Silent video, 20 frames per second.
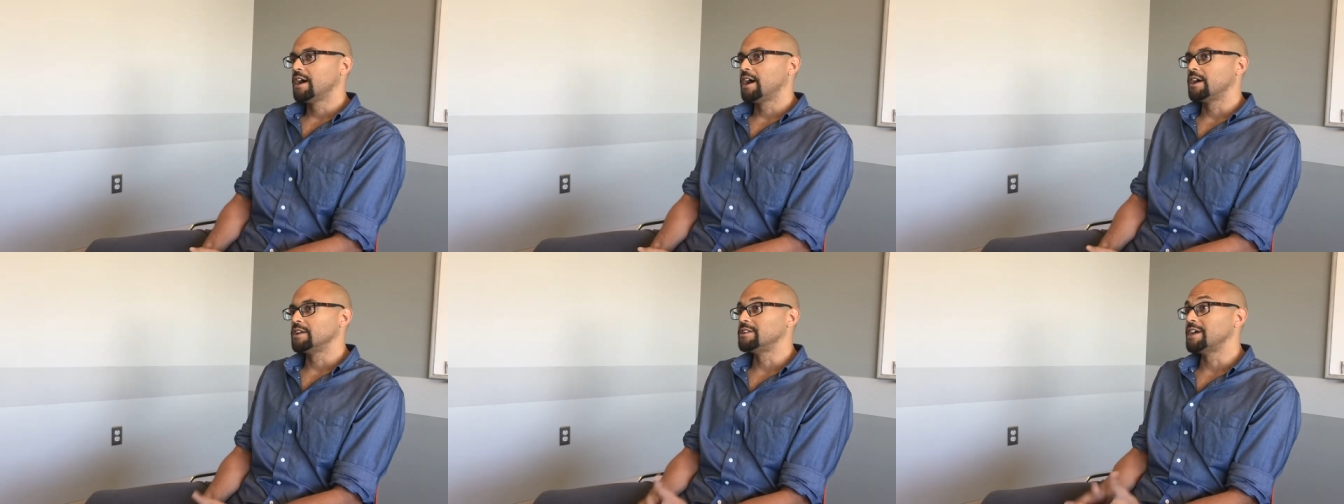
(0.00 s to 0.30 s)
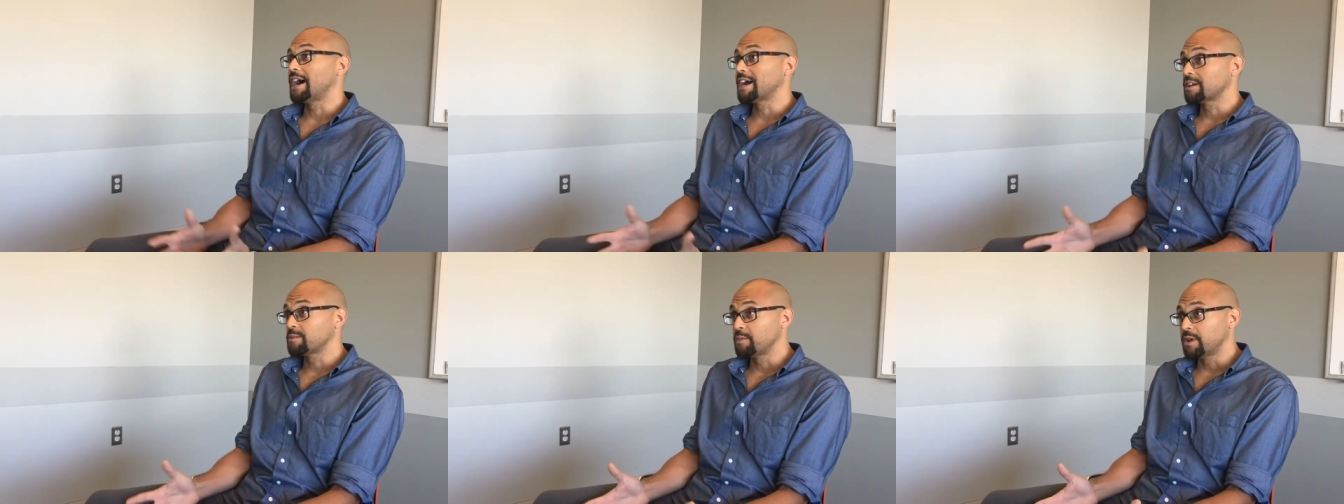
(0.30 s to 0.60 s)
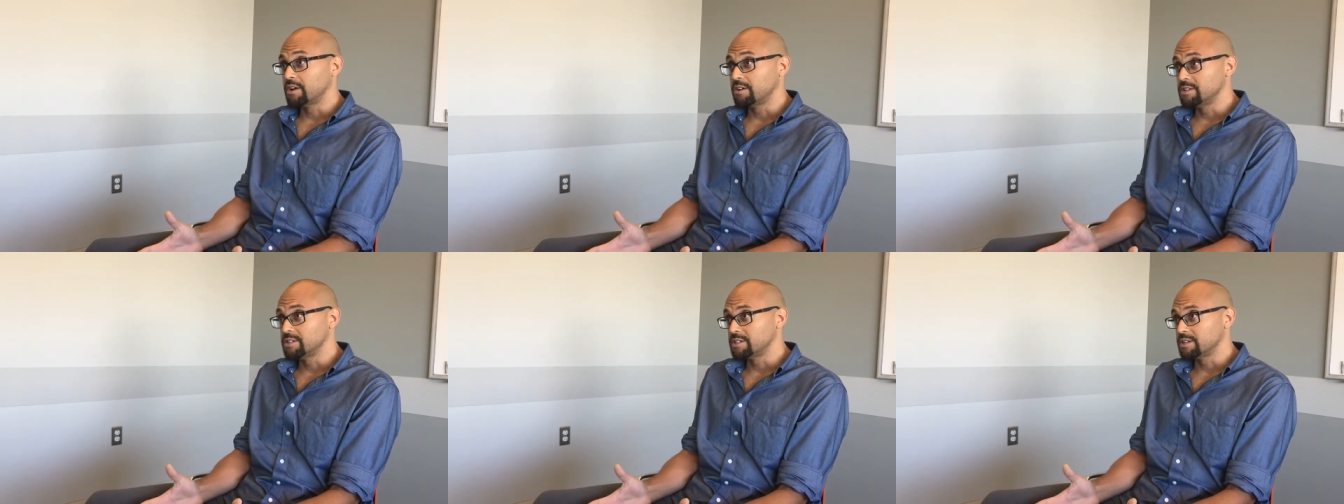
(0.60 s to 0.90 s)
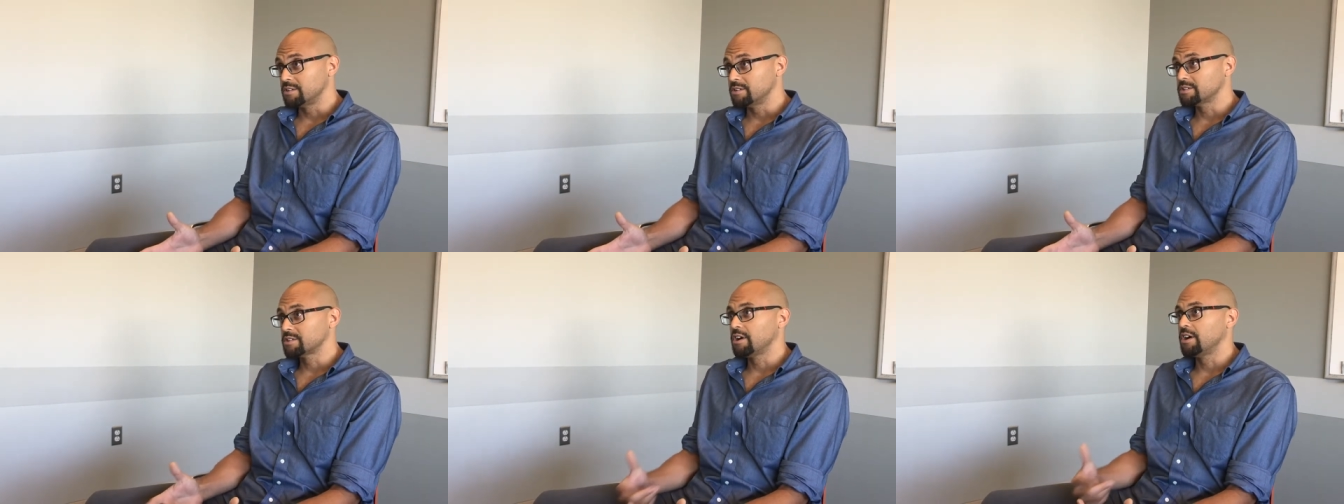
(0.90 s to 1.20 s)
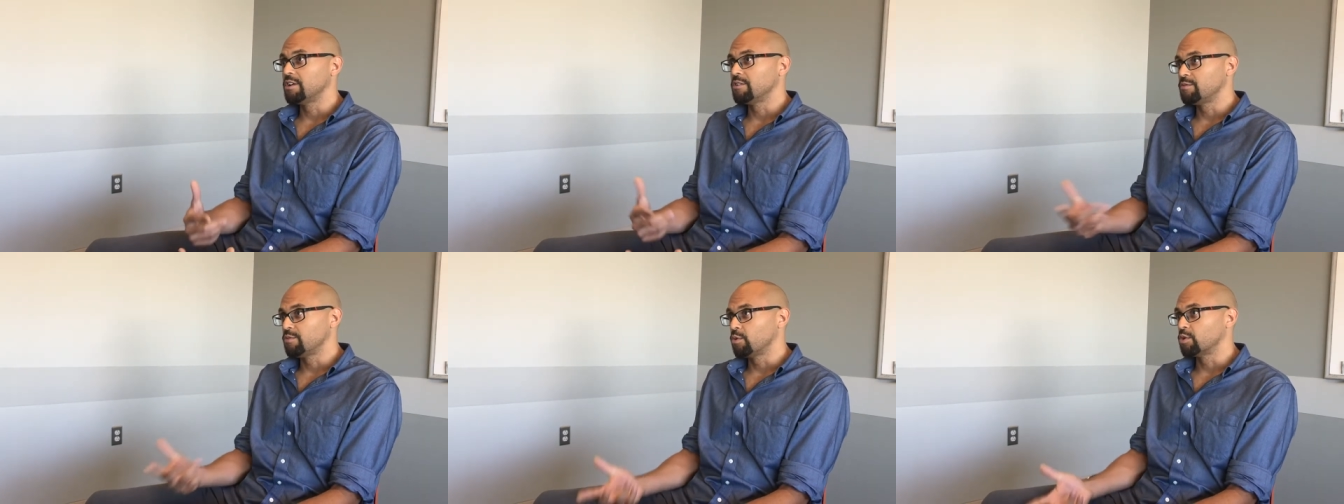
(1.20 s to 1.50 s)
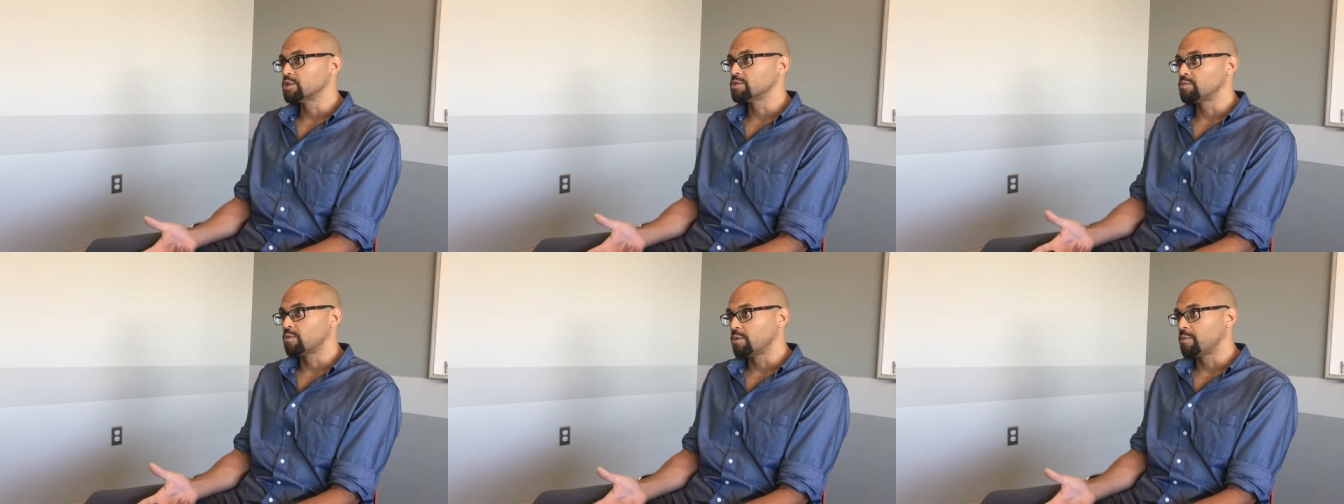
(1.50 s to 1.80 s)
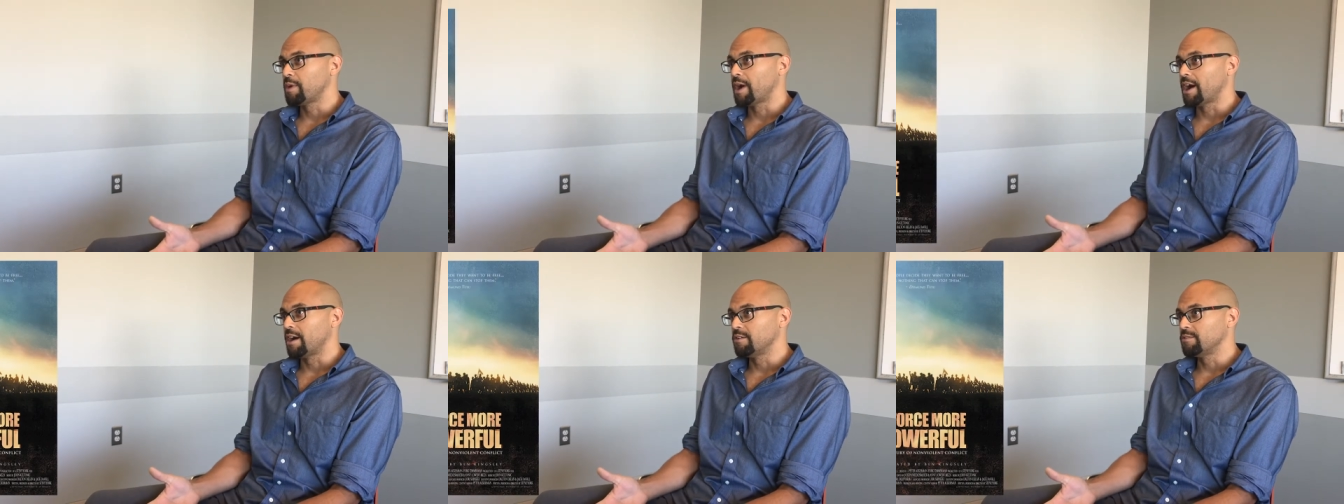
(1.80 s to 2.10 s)
a documentary series called A Force More
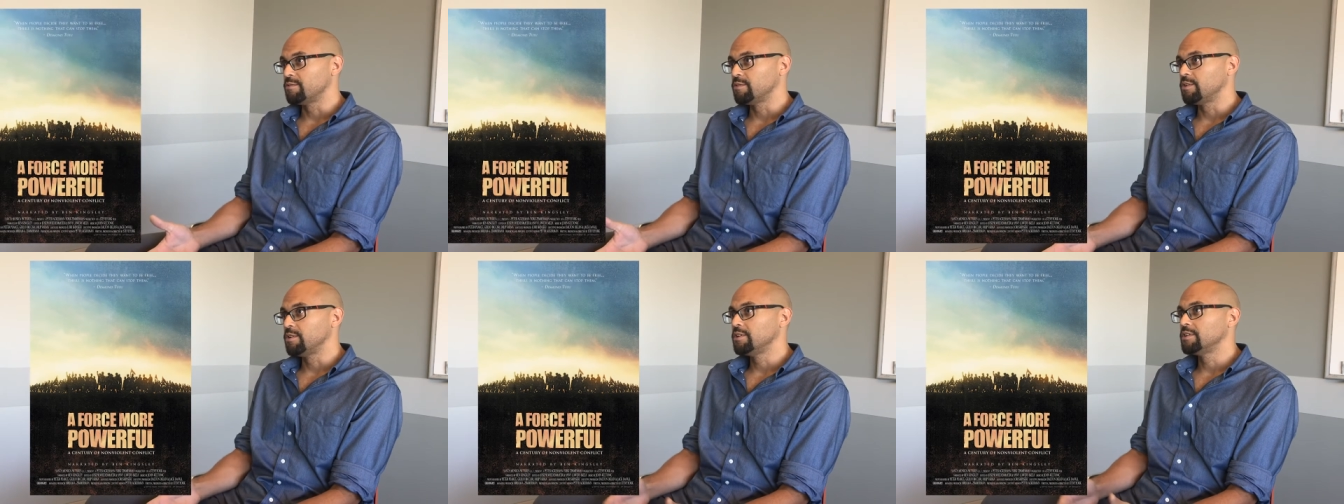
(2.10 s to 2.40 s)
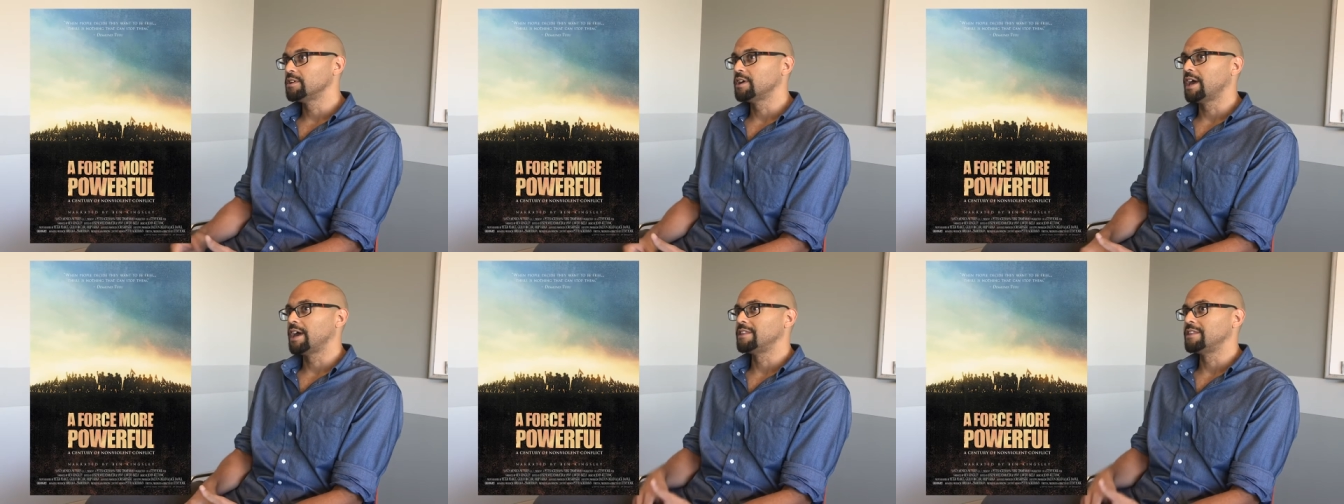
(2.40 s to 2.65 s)
Powerful,